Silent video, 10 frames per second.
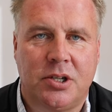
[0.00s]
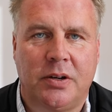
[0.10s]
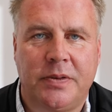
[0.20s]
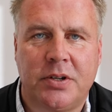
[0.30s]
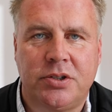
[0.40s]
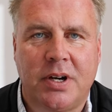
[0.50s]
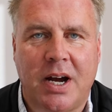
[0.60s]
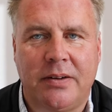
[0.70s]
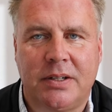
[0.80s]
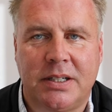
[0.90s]
So if you're
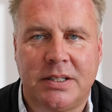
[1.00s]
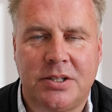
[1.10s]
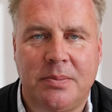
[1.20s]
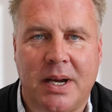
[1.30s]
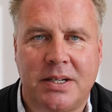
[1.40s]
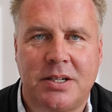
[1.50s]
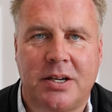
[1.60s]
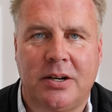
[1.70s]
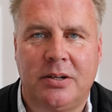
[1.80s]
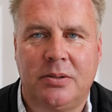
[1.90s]
traveling to
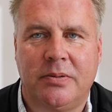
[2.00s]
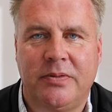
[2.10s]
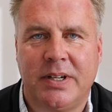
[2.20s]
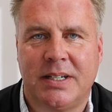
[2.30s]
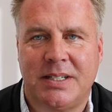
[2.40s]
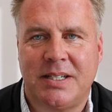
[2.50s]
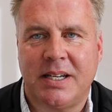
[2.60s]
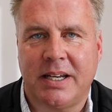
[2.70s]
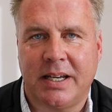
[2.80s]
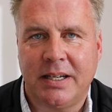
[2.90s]
Mexico via
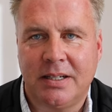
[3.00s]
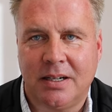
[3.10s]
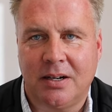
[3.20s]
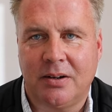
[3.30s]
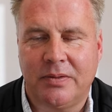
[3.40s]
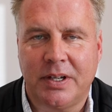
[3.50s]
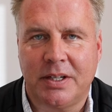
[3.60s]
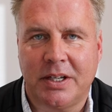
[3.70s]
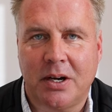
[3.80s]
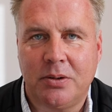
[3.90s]
sea or
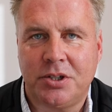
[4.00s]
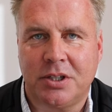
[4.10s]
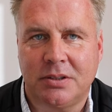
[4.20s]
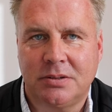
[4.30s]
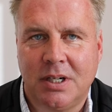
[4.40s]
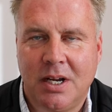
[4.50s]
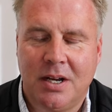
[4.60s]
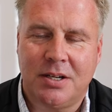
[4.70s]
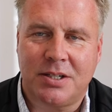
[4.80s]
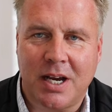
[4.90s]
via the ocean,
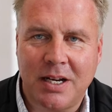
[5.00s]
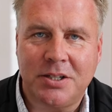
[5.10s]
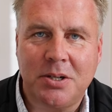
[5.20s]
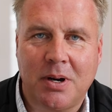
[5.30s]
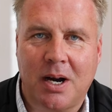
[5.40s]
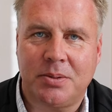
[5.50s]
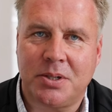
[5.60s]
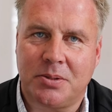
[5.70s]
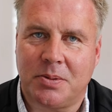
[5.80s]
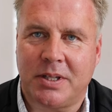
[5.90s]
it's kind of two
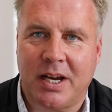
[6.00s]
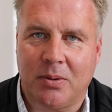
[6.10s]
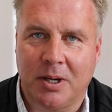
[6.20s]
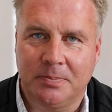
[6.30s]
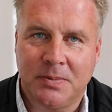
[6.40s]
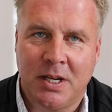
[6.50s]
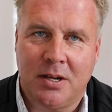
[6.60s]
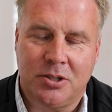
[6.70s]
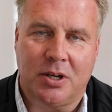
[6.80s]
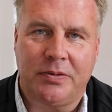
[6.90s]
options with that one.
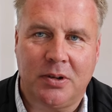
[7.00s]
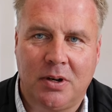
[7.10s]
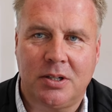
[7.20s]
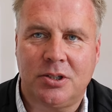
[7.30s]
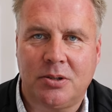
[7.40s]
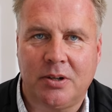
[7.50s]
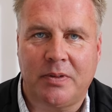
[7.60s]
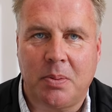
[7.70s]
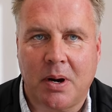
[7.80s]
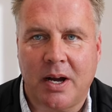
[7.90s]
So if you're on sort
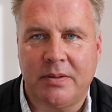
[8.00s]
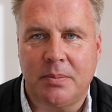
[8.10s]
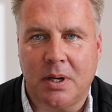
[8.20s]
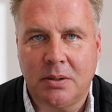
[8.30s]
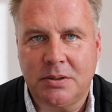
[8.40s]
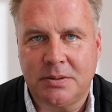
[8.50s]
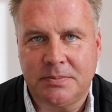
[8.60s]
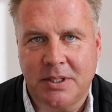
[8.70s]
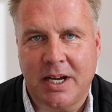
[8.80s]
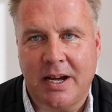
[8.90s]
of a private boat,
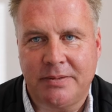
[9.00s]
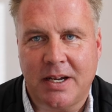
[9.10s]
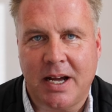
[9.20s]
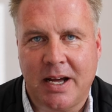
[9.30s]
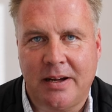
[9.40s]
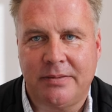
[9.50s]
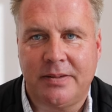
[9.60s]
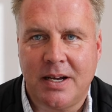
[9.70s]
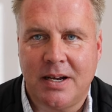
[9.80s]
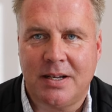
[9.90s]
you have to
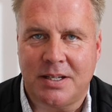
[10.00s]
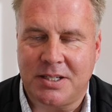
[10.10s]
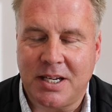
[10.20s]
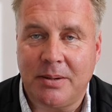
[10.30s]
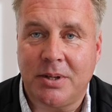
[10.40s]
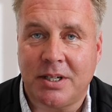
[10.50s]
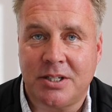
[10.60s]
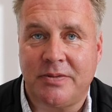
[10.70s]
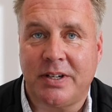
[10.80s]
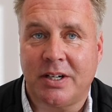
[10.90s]
have the same thing
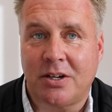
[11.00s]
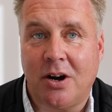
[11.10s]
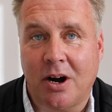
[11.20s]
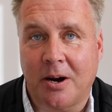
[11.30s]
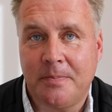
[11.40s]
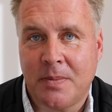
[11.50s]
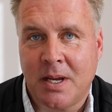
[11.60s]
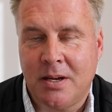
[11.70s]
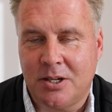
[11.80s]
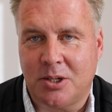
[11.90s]
as via a car.
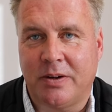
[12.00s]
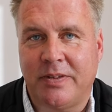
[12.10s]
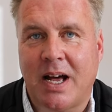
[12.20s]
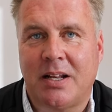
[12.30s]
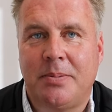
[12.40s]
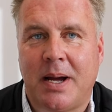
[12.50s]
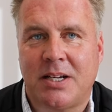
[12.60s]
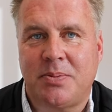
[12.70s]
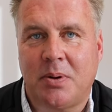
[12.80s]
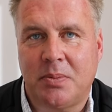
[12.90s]
So a valid
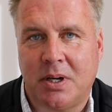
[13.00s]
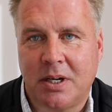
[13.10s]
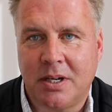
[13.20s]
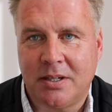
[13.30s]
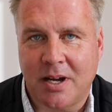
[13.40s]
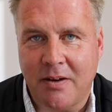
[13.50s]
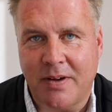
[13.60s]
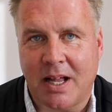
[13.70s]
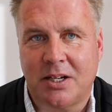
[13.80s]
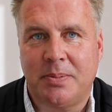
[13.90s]
passport book, a
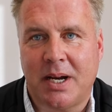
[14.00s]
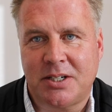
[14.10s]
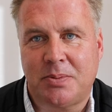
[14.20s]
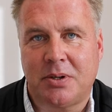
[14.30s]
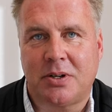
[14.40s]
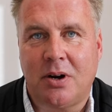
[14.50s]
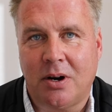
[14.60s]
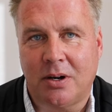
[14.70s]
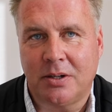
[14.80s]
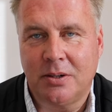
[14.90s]
valid passport
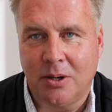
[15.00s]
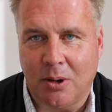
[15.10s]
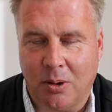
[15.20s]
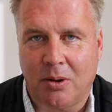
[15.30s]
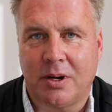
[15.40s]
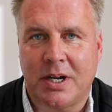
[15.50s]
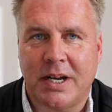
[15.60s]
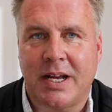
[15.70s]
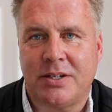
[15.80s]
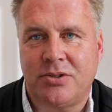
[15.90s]
card, or an
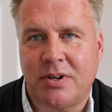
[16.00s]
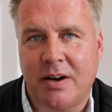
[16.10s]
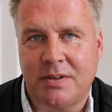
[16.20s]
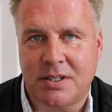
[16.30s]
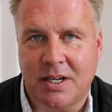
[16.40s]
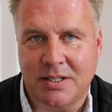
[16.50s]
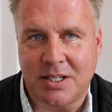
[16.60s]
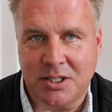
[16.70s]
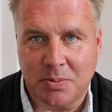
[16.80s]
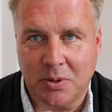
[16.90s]
enhanced driver's
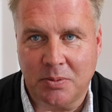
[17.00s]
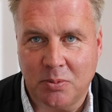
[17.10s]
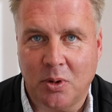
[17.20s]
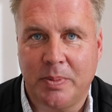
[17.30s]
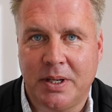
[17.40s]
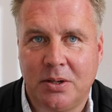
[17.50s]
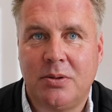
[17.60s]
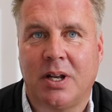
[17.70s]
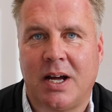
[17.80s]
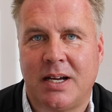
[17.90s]
license will, will be
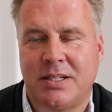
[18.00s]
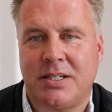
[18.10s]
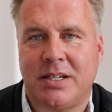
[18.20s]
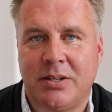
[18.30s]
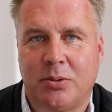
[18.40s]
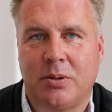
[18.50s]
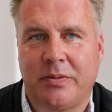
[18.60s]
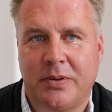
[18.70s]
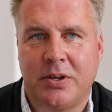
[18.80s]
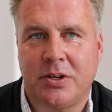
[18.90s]
utilized in
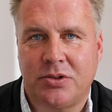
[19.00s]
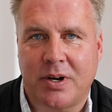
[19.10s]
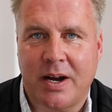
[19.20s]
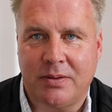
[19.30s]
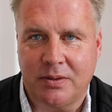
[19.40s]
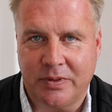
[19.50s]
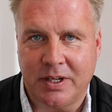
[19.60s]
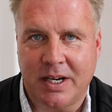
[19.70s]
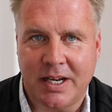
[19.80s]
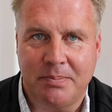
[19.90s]
order for you to travel
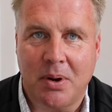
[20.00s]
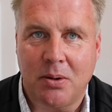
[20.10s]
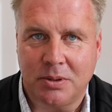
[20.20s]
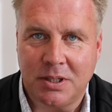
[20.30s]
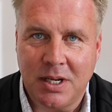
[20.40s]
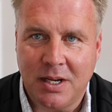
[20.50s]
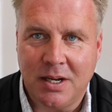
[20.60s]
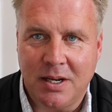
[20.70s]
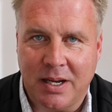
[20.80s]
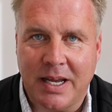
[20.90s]
via a boat
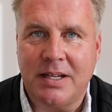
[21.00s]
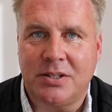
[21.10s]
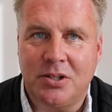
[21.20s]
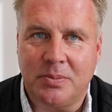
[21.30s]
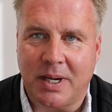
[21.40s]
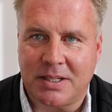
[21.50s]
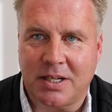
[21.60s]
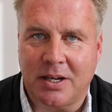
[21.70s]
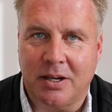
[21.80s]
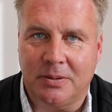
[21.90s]
into
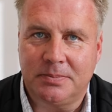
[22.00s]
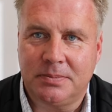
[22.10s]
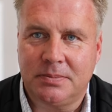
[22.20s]
Mexico.